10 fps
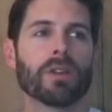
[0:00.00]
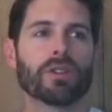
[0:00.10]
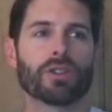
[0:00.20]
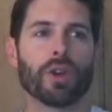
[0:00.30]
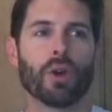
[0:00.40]

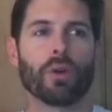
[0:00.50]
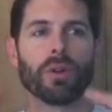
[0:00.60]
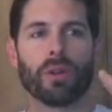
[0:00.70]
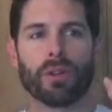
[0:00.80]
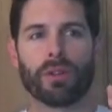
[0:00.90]
So
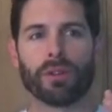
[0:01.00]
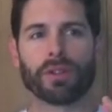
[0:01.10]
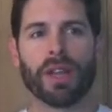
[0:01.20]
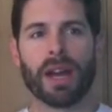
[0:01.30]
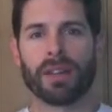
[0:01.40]

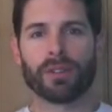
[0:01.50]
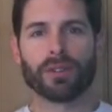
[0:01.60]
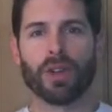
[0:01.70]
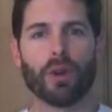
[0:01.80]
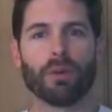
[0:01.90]
there's
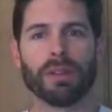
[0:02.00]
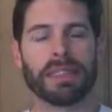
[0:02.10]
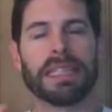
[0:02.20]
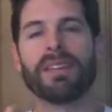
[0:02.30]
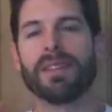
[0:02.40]
no
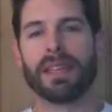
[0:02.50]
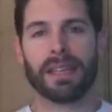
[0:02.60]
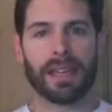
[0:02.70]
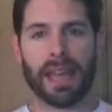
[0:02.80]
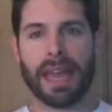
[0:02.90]

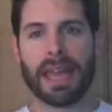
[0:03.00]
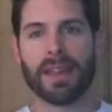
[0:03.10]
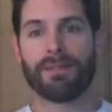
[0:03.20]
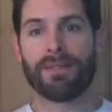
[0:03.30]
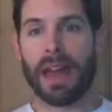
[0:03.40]
leaving
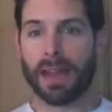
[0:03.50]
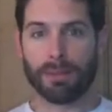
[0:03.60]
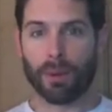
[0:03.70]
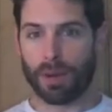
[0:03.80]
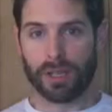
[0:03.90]
a
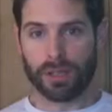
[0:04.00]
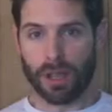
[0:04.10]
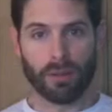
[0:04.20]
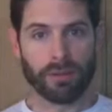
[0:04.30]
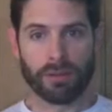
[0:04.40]
fat burning
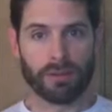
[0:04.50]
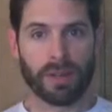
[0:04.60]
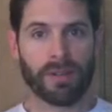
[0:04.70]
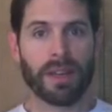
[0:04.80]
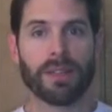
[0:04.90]
zone.
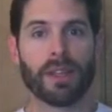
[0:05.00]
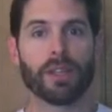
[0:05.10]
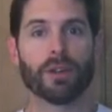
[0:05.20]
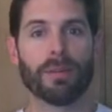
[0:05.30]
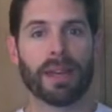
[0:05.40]
If anything,
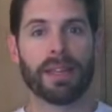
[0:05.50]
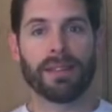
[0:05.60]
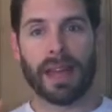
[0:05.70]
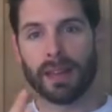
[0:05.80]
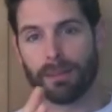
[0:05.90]
you're making
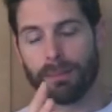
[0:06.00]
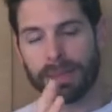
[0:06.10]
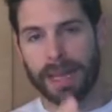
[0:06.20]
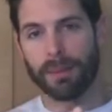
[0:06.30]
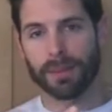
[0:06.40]
that
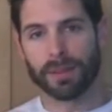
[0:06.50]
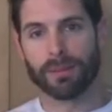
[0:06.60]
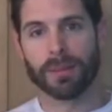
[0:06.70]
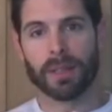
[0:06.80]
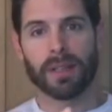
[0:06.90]

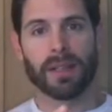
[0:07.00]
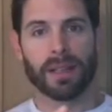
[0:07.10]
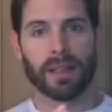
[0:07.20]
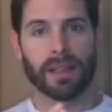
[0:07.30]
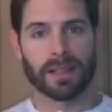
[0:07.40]
metabolism,
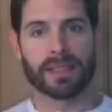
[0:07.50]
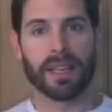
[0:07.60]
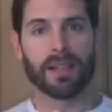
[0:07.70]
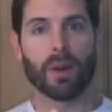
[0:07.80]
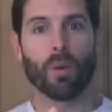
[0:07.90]
like I
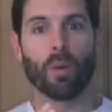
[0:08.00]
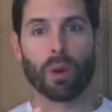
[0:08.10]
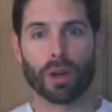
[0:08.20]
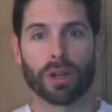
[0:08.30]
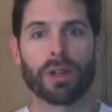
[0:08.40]
said,
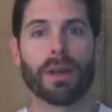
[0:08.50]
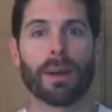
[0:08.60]
work